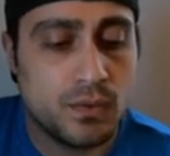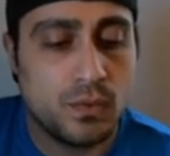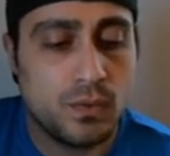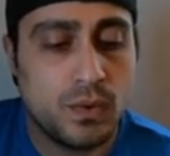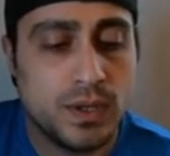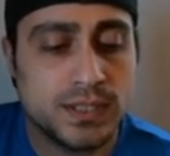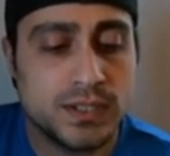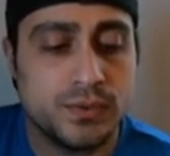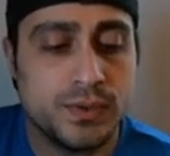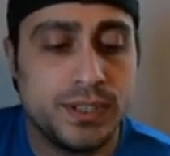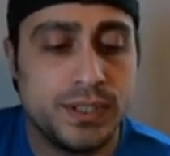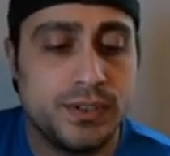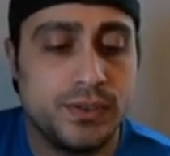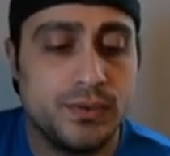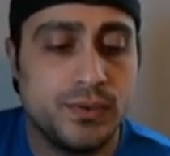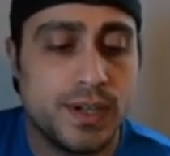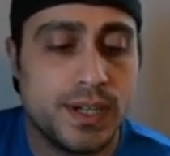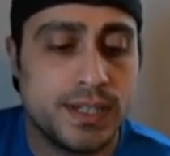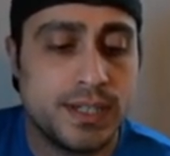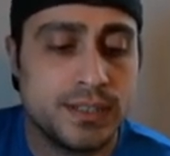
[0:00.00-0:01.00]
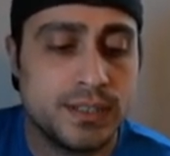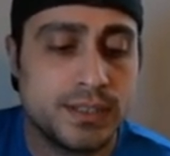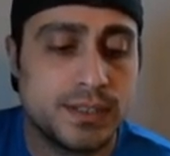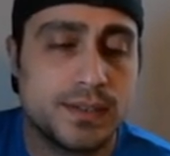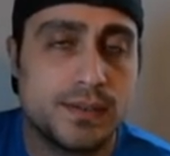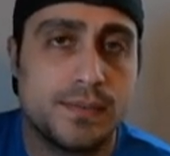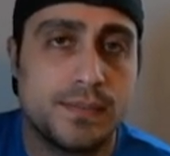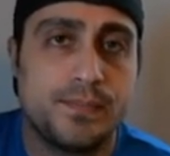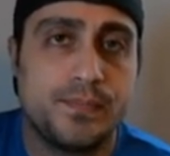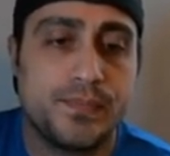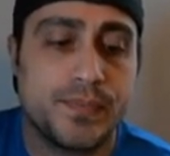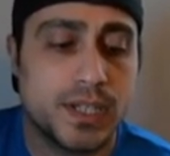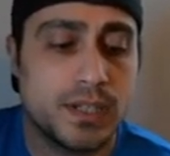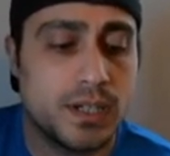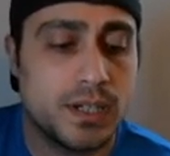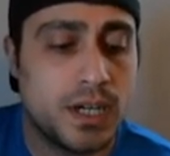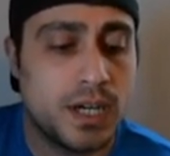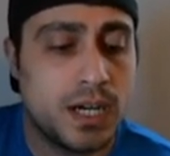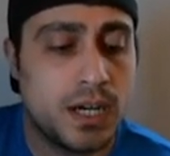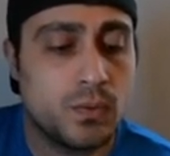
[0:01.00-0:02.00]
once we do this,
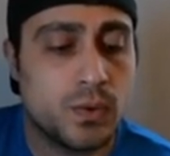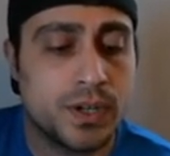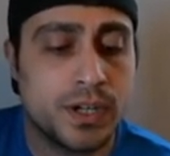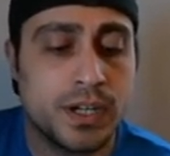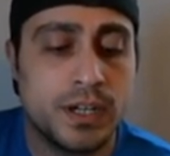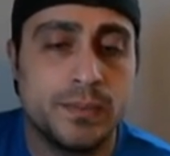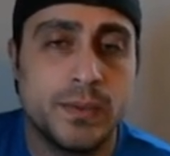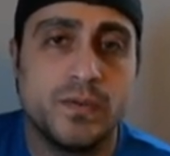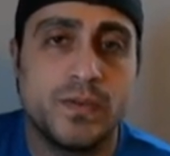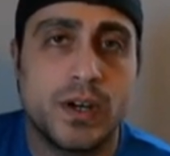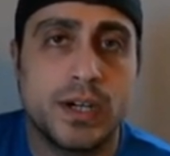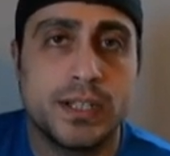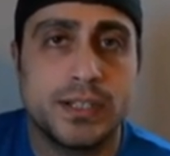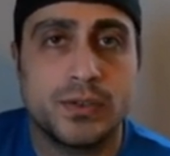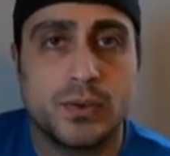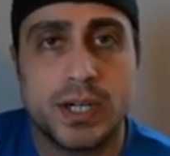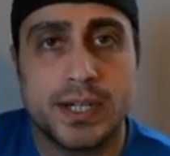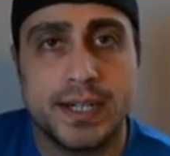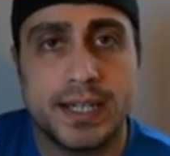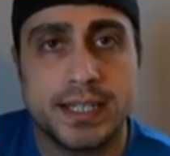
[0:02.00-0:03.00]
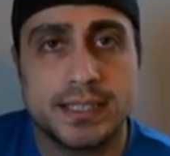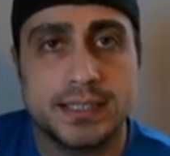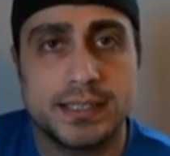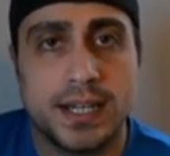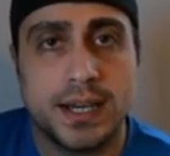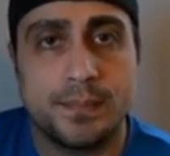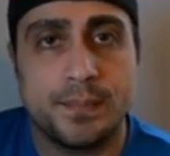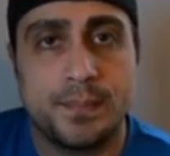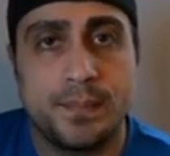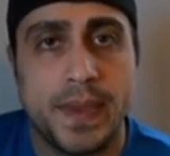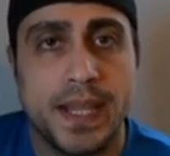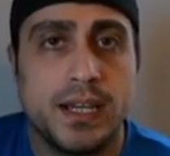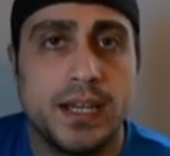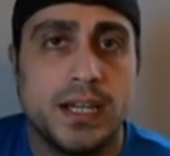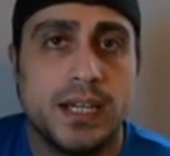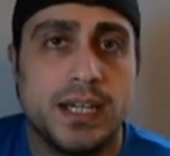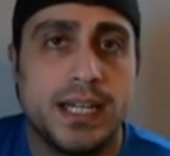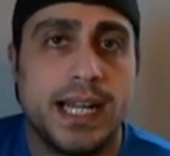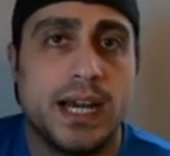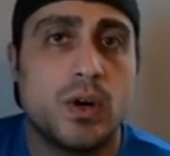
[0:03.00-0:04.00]
we're going to move on to our next step.
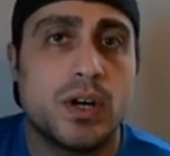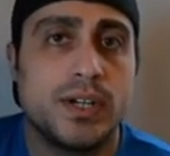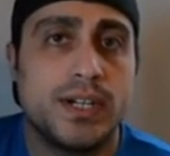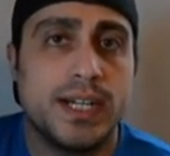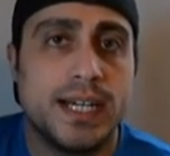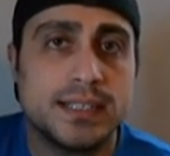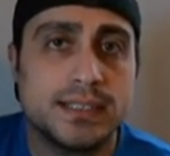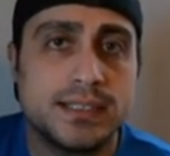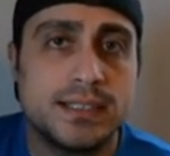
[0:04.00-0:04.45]
Now our next